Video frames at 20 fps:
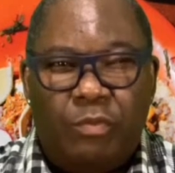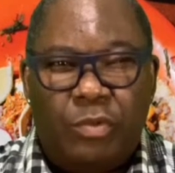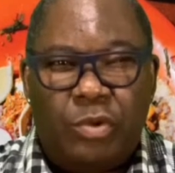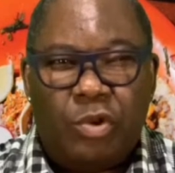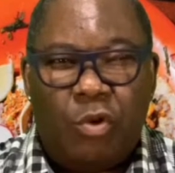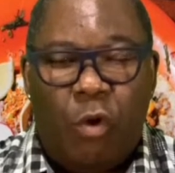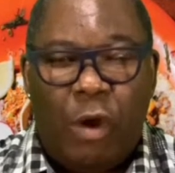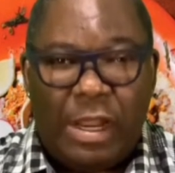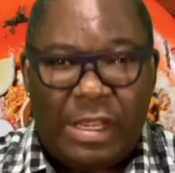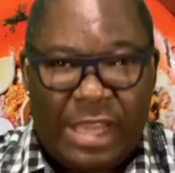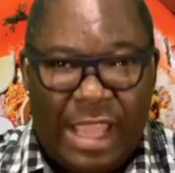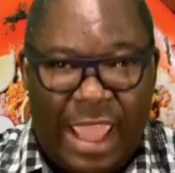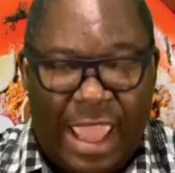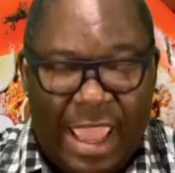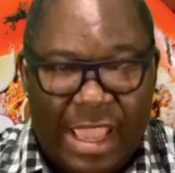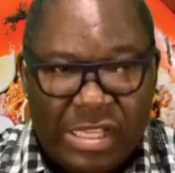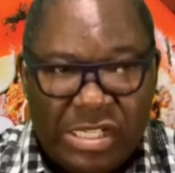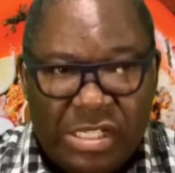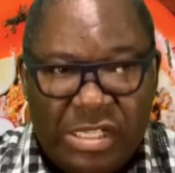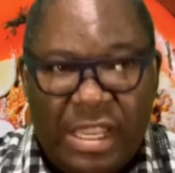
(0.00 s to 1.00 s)

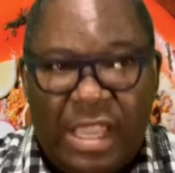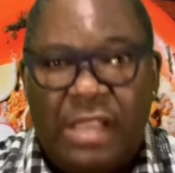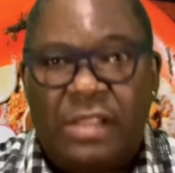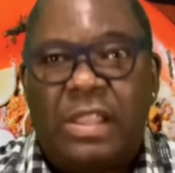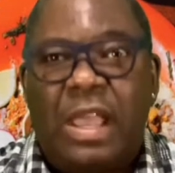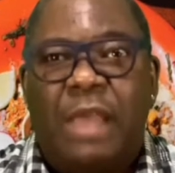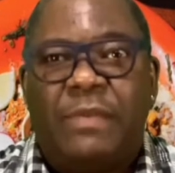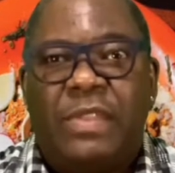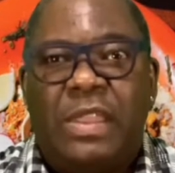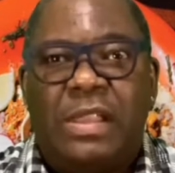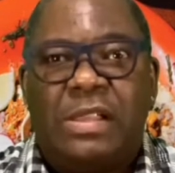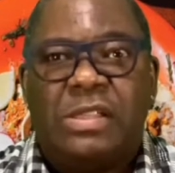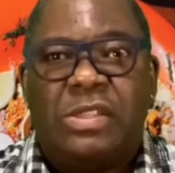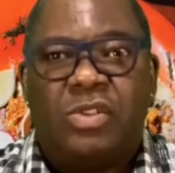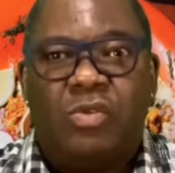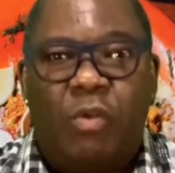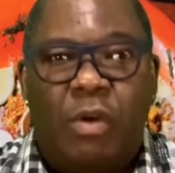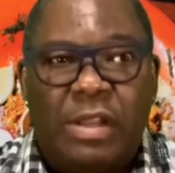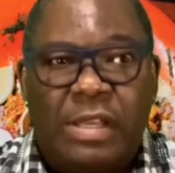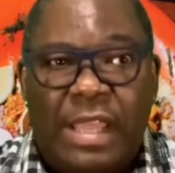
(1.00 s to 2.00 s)
DoorDash. Yeah, I think it's
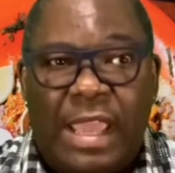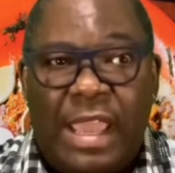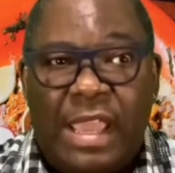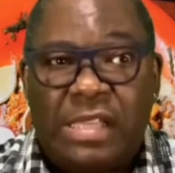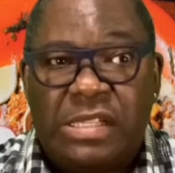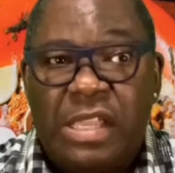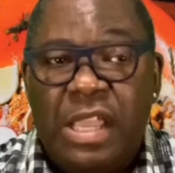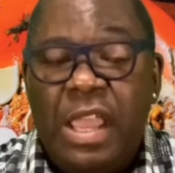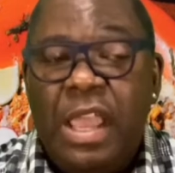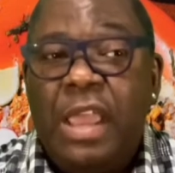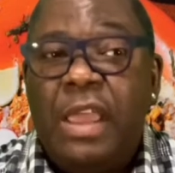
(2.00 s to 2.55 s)
DoorDash.